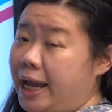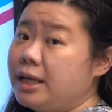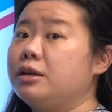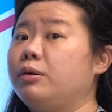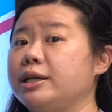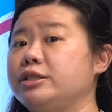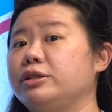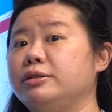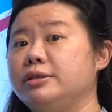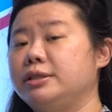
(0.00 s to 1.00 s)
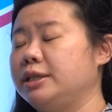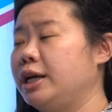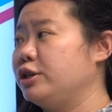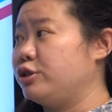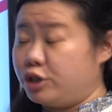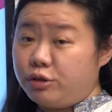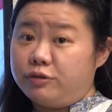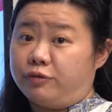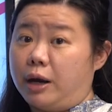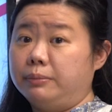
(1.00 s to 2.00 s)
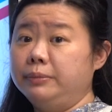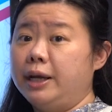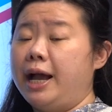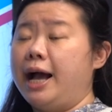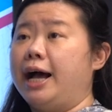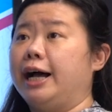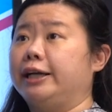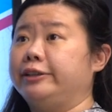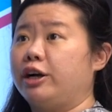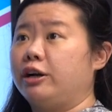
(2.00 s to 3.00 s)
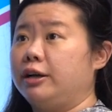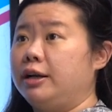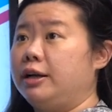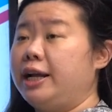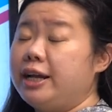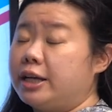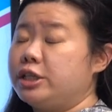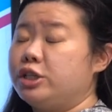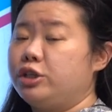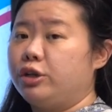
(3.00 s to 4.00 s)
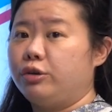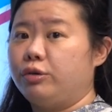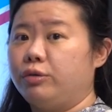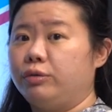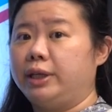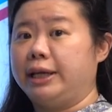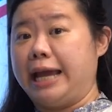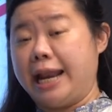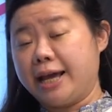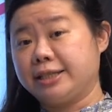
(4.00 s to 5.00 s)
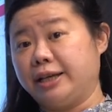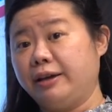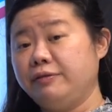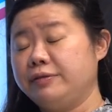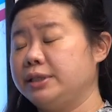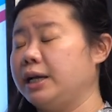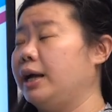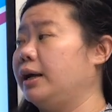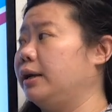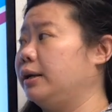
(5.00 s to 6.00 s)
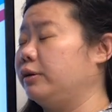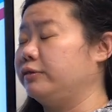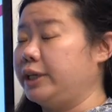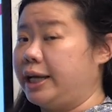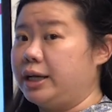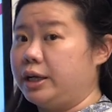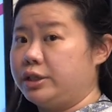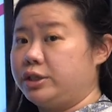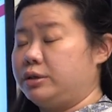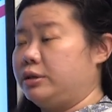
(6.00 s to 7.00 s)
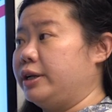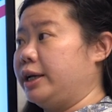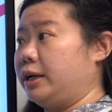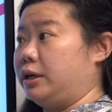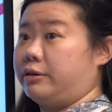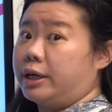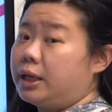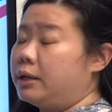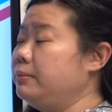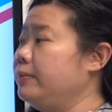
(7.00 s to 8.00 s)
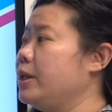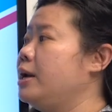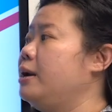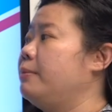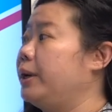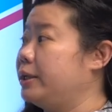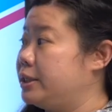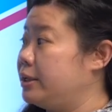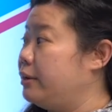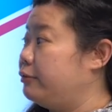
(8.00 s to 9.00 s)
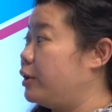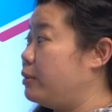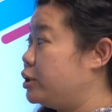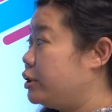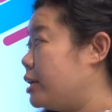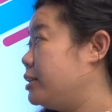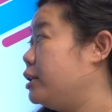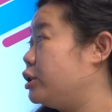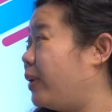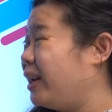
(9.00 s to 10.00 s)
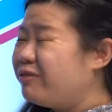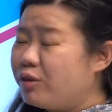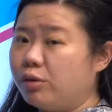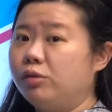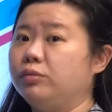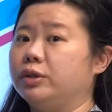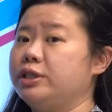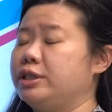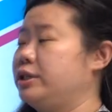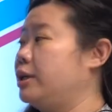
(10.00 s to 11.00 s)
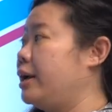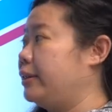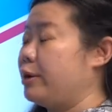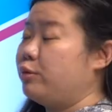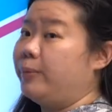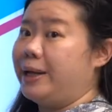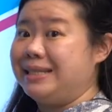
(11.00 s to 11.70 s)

8 questions to choose from. They're linked to the electives of the English learning curriculum. But from 2024 onwards, they will be